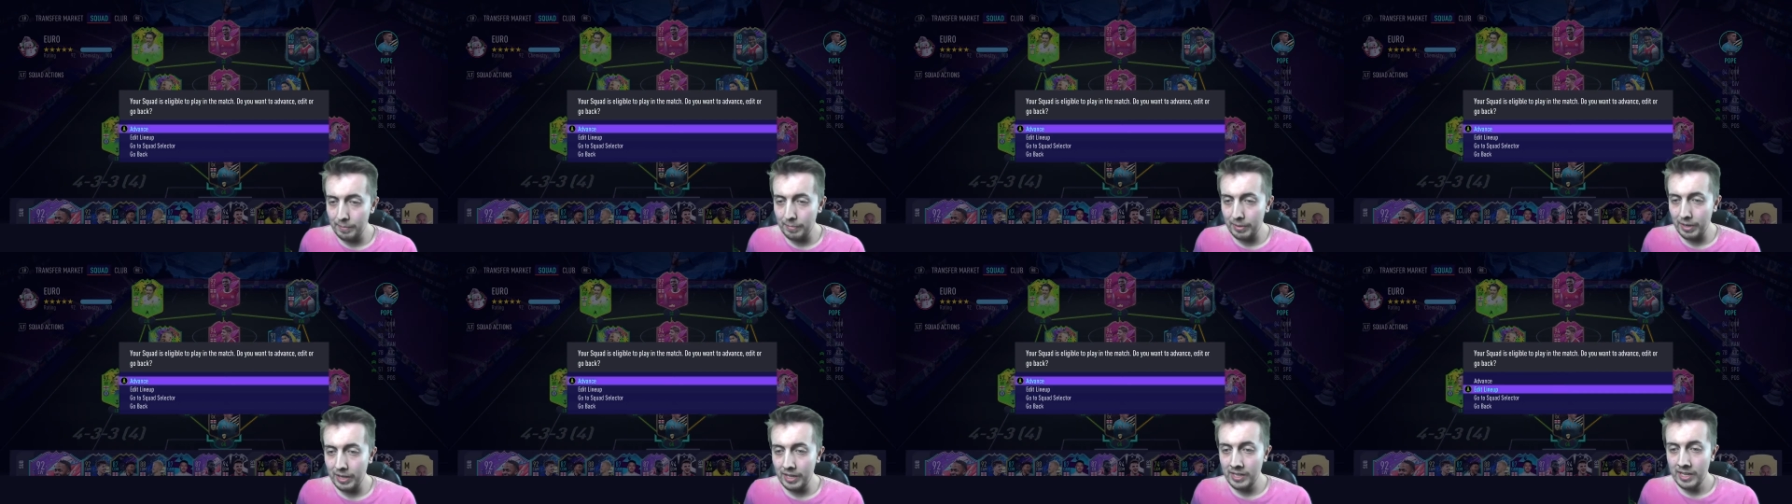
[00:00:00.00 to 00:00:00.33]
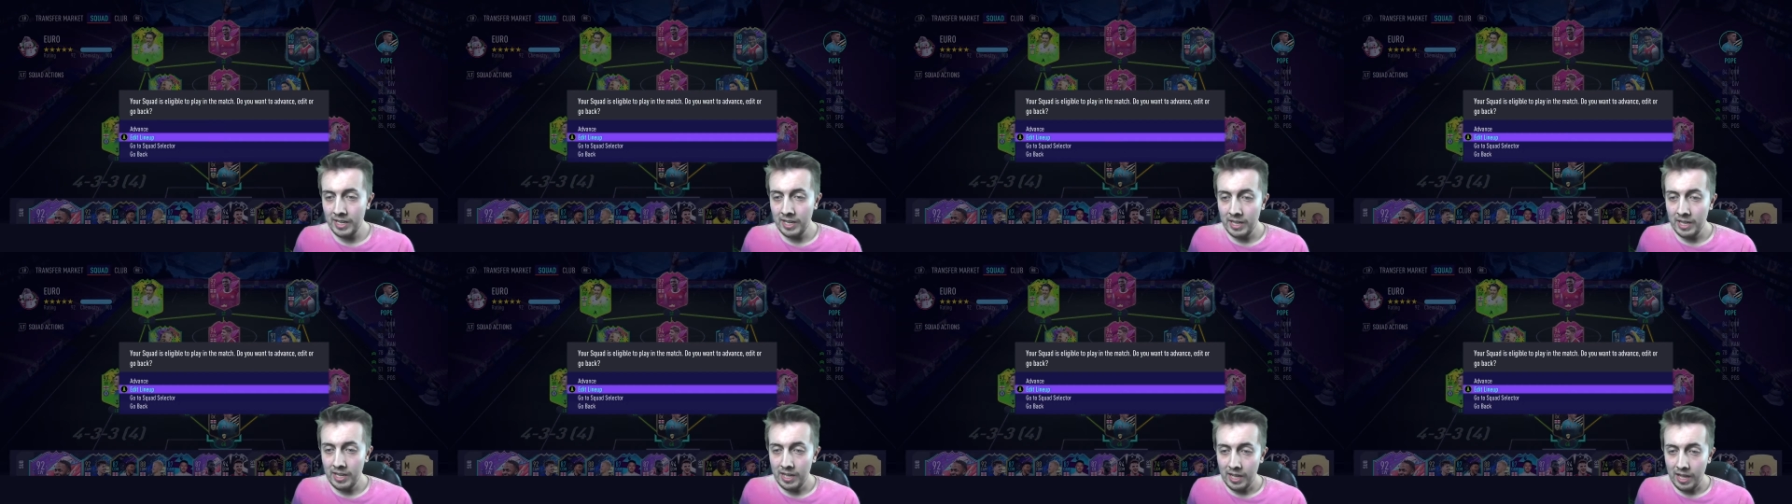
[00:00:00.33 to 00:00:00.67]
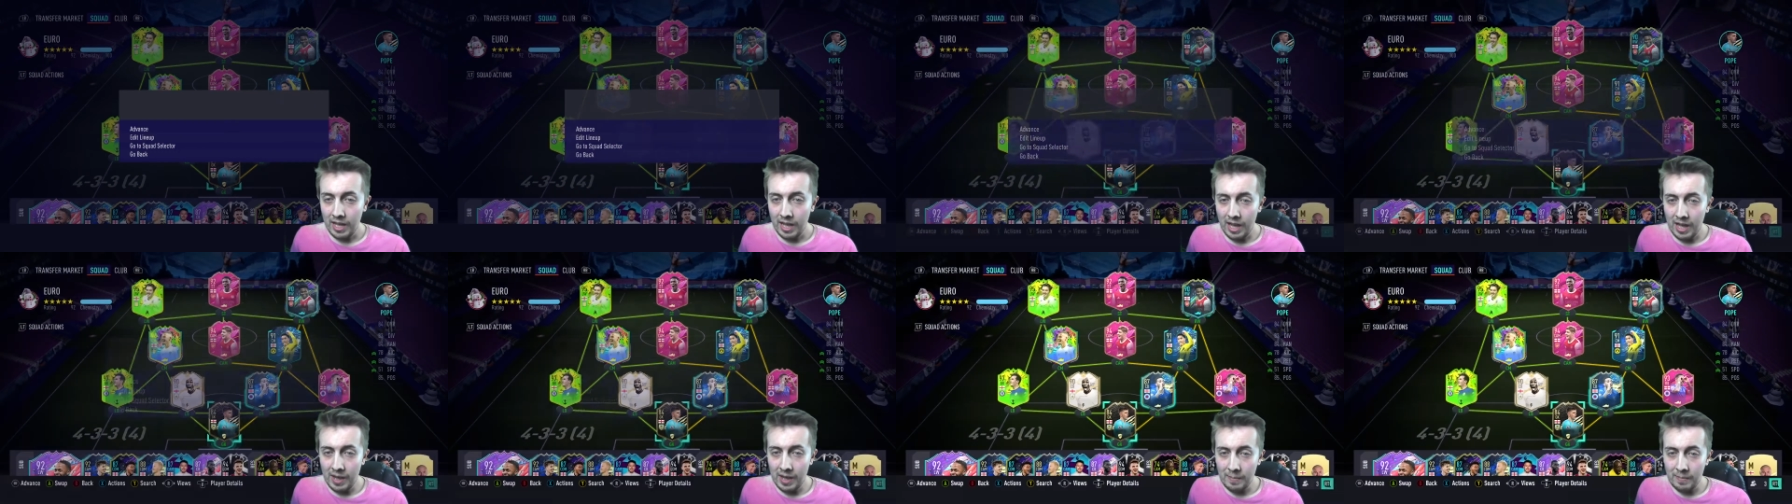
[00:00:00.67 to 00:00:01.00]
But
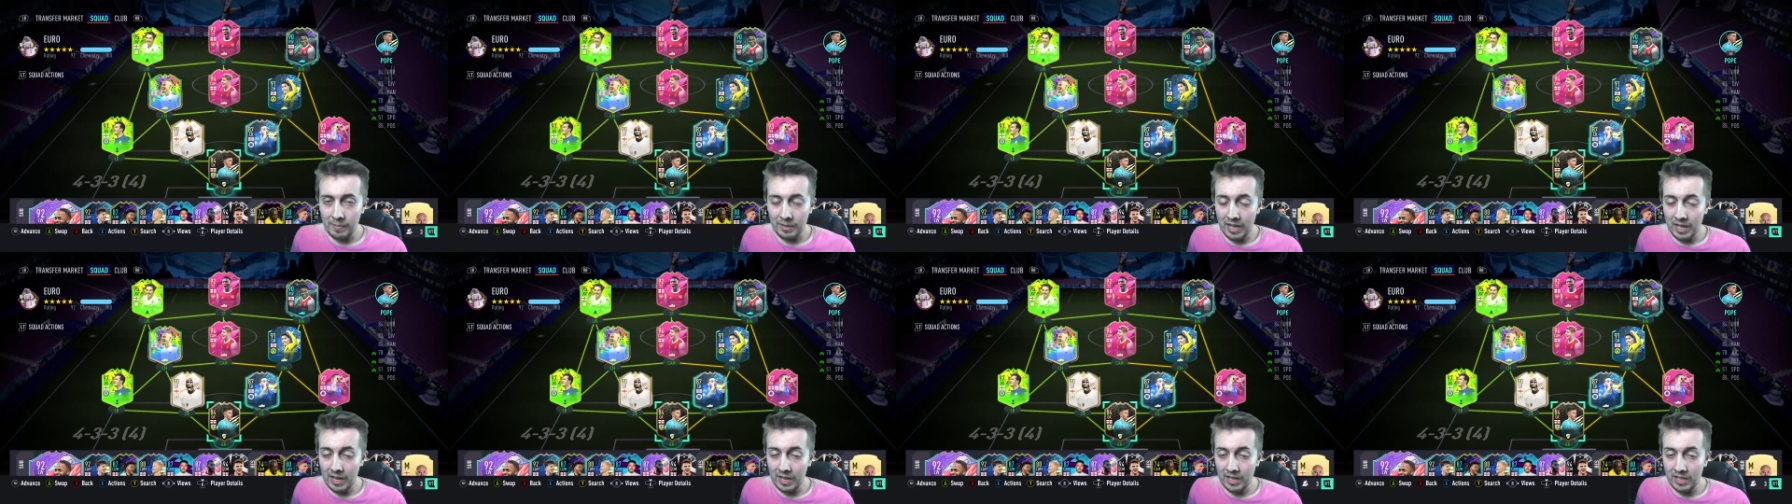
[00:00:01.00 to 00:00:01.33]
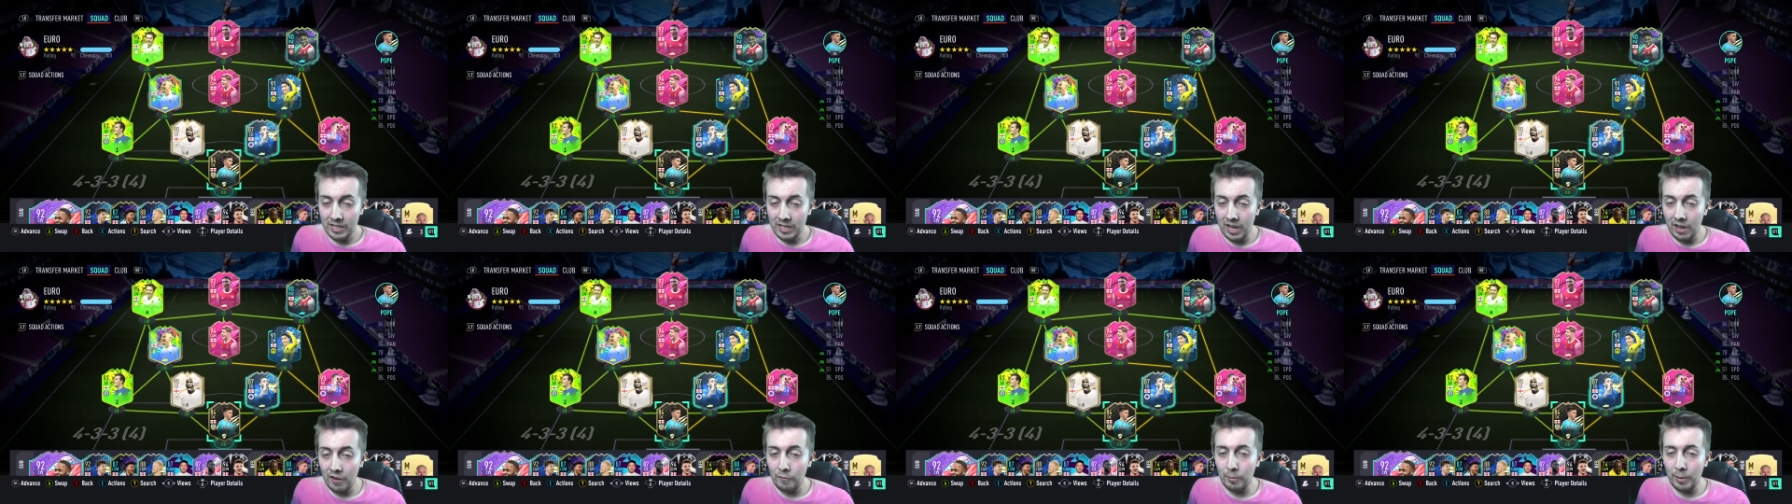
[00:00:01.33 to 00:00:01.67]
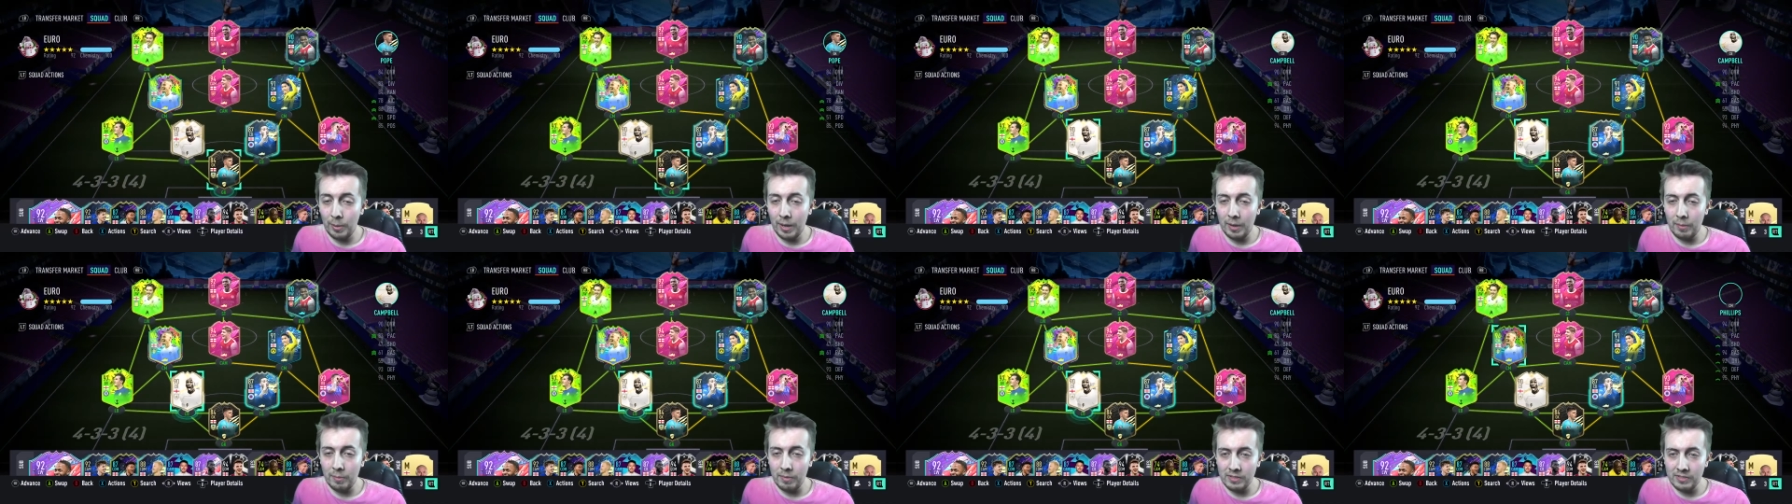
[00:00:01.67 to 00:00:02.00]
um, yeah, I love
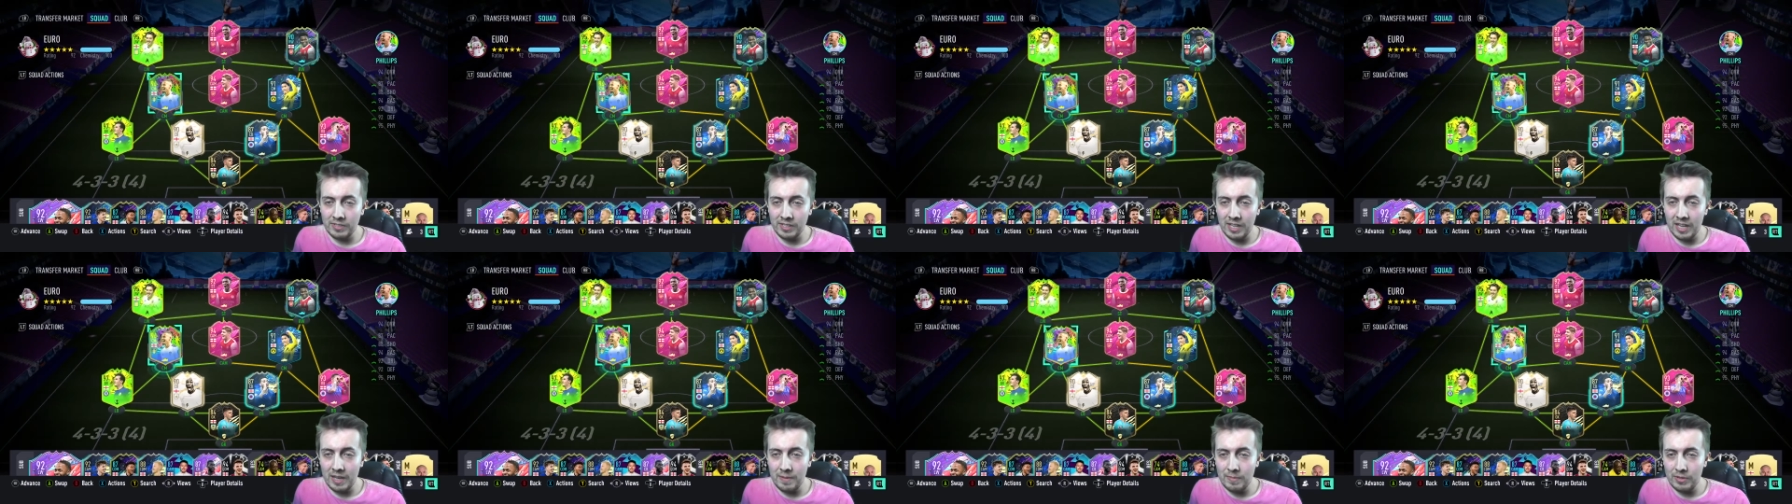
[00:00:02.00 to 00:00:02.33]
playing with this team.